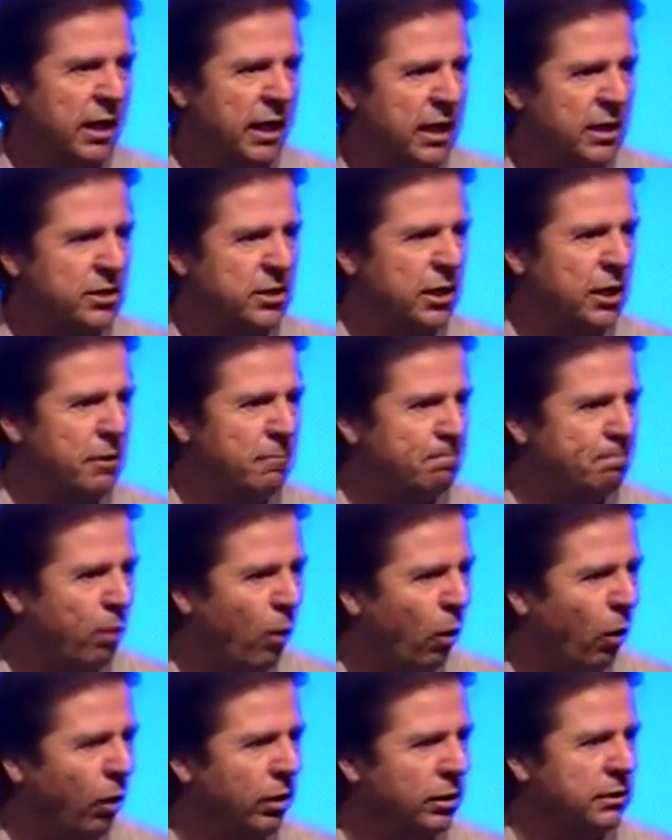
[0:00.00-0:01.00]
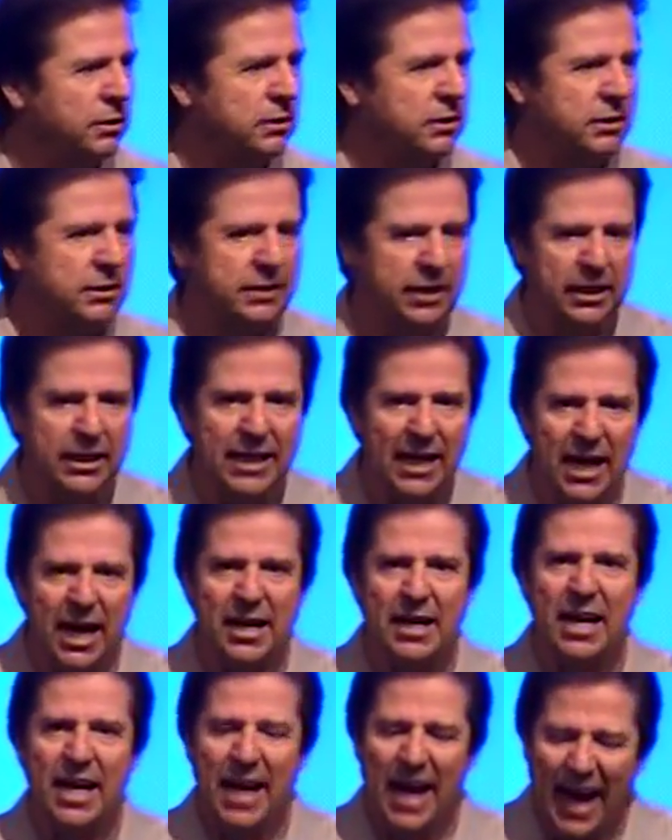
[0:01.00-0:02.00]
It's important to say,
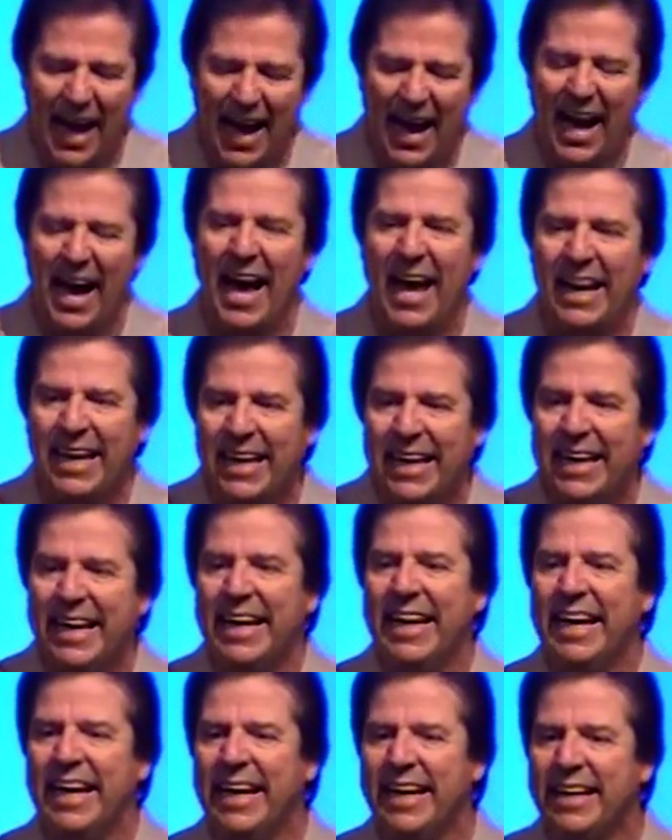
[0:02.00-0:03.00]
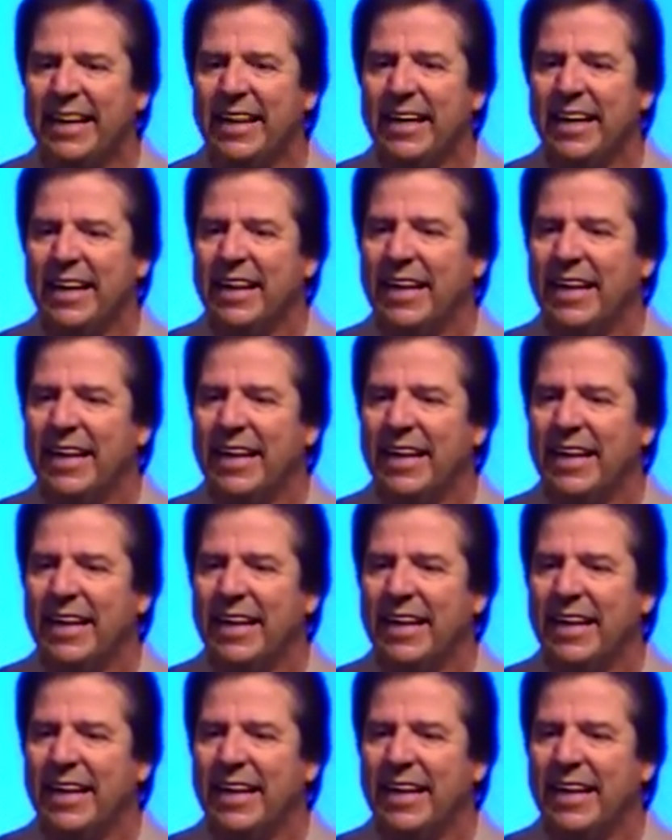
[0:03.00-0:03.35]
God, I need